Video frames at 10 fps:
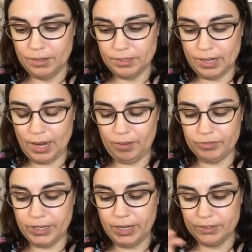that
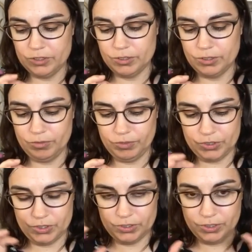have cancer
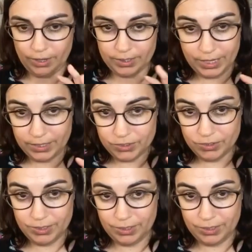versus not cancer